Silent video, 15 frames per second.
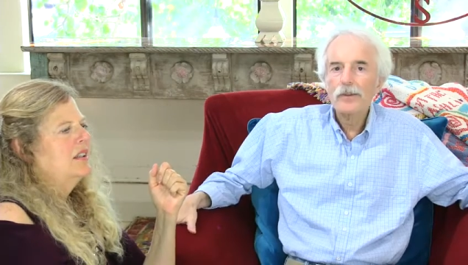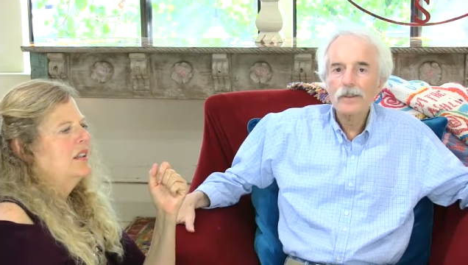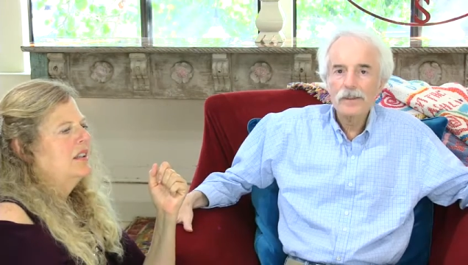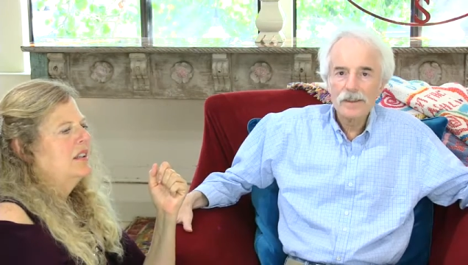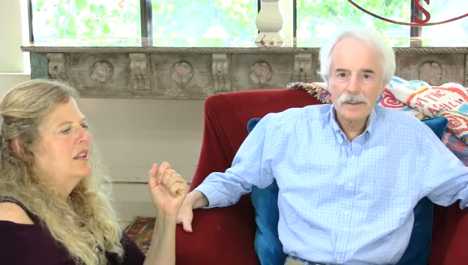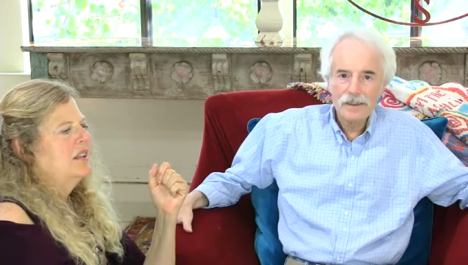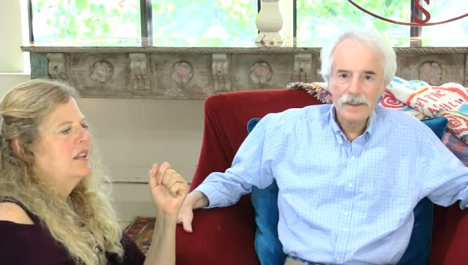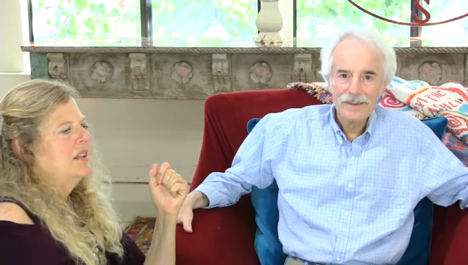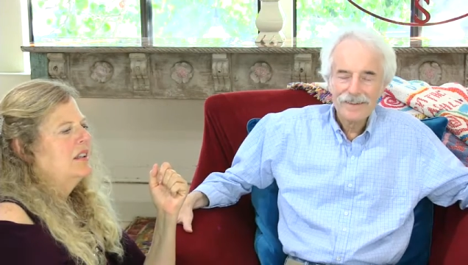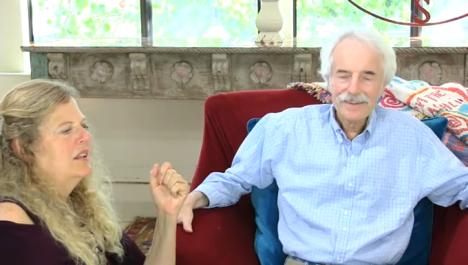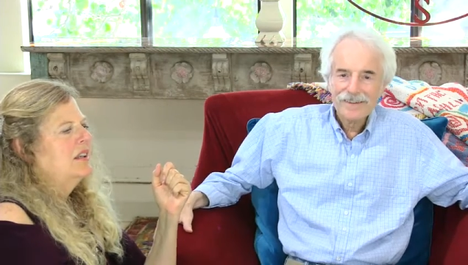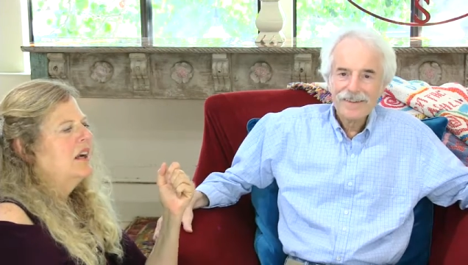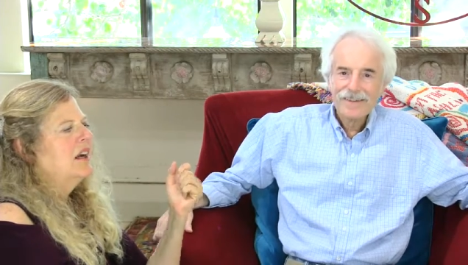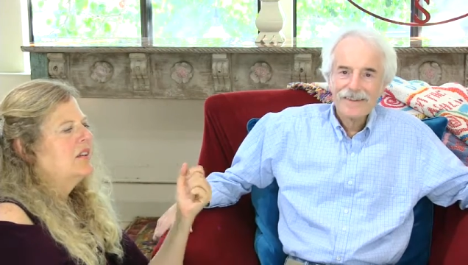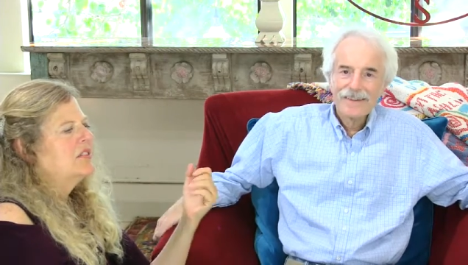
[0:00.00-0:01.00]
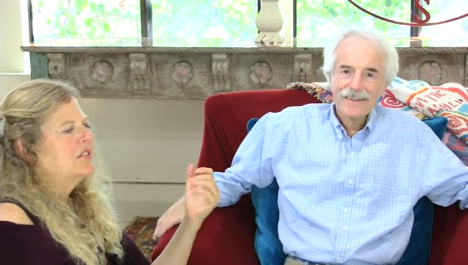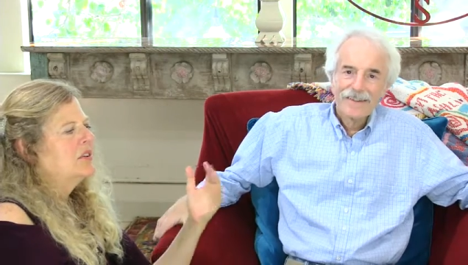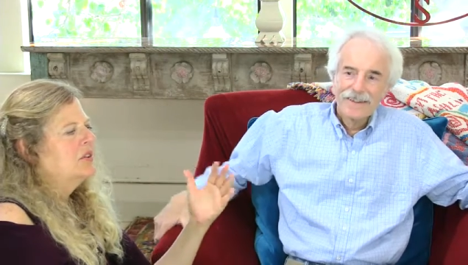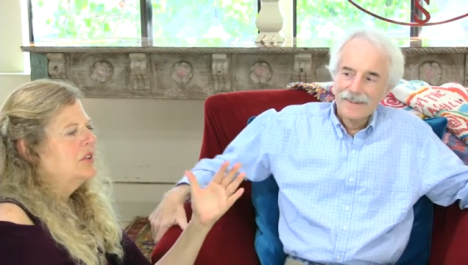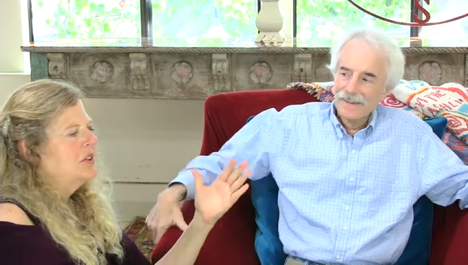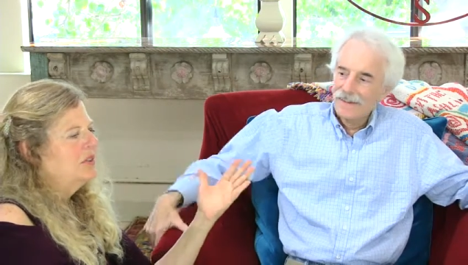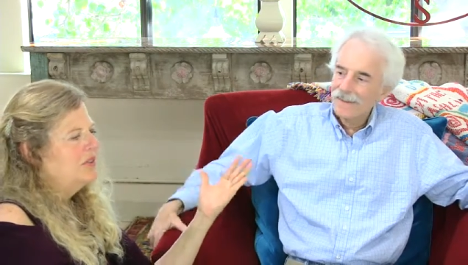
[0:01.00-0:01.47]
Speaker 1: worse. Yeah,
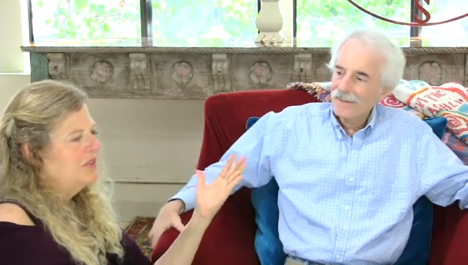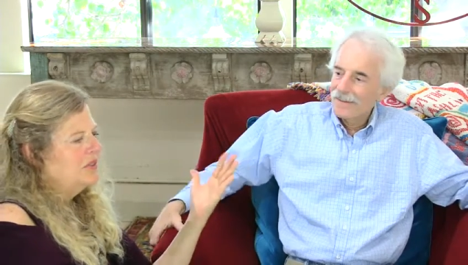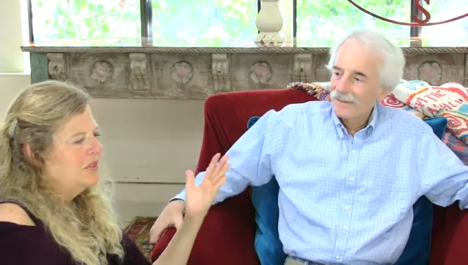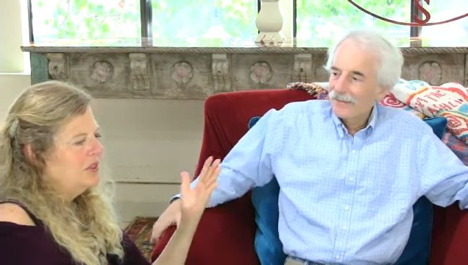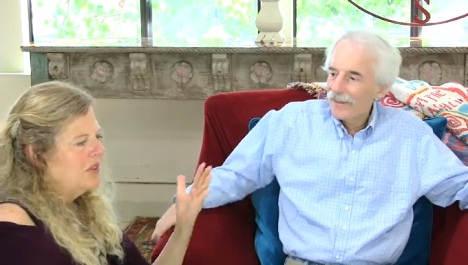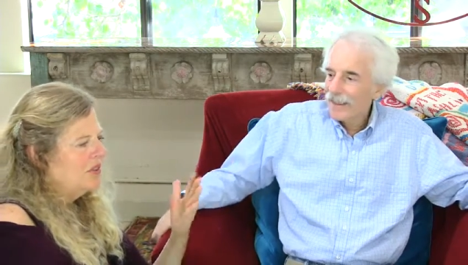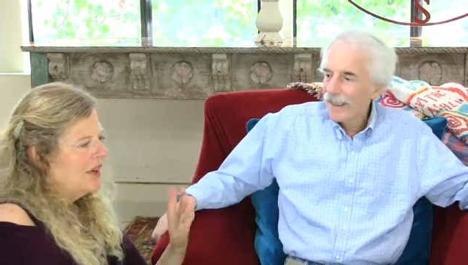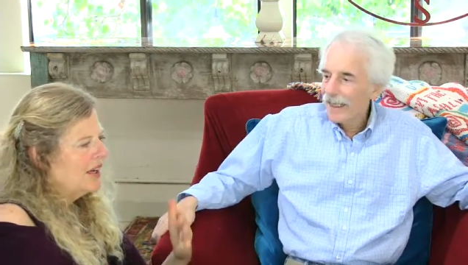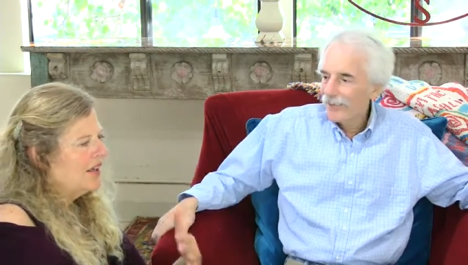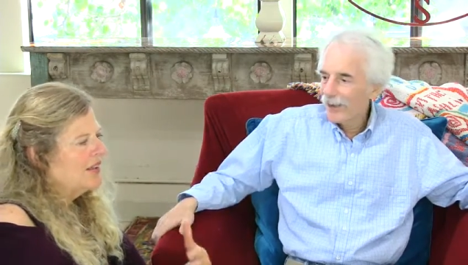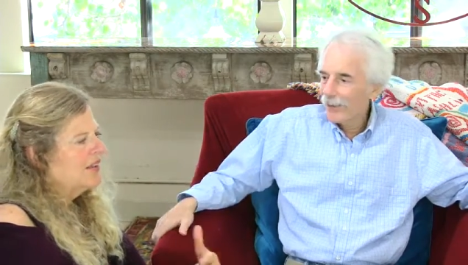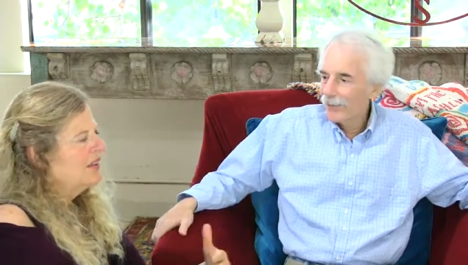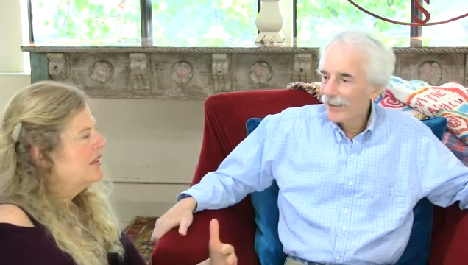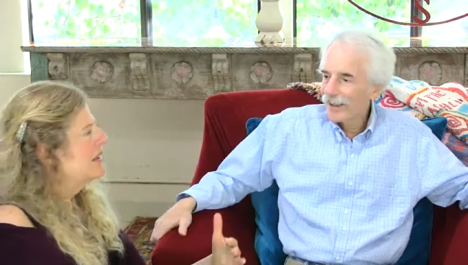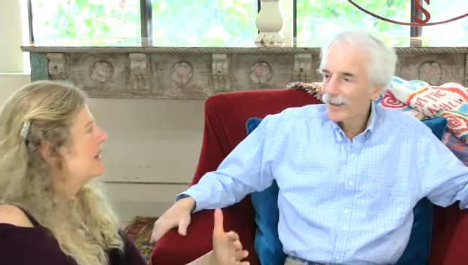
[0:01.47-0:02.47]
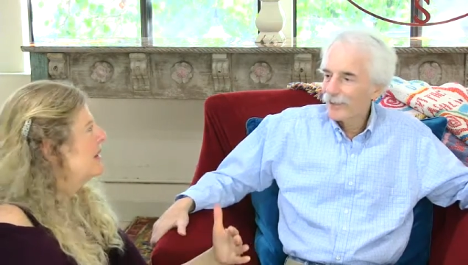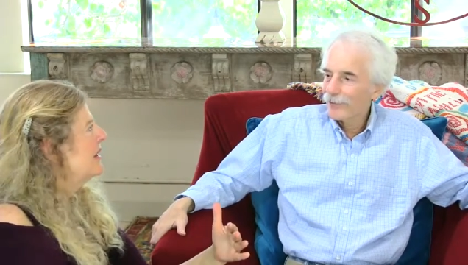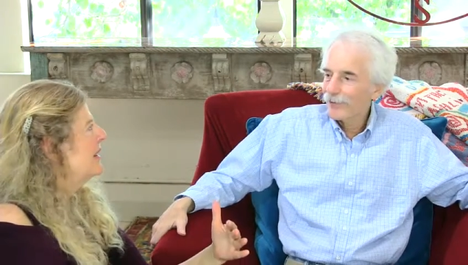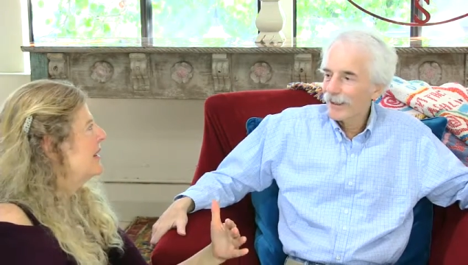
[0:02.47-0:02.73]
so you. So we came up with,